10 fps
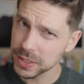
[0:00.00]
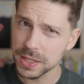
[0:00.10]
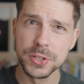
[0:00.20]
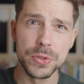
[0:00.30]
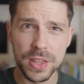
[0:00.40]
brings
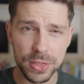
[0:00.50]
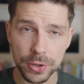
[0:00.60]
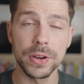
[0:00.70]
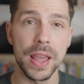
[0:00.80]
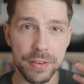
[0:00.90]
us to the
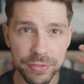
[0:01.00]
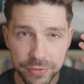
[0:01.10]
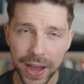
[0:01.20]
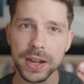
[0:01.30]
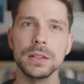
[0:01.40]
third and
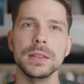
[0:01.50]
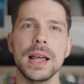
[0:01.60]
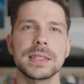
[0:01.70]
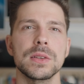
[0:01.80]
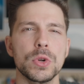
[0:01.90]
final
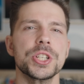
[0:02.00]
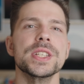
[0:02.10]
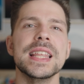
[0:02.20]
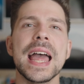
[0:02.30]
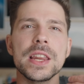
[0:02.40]
lesson, which
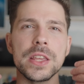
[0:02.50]
is that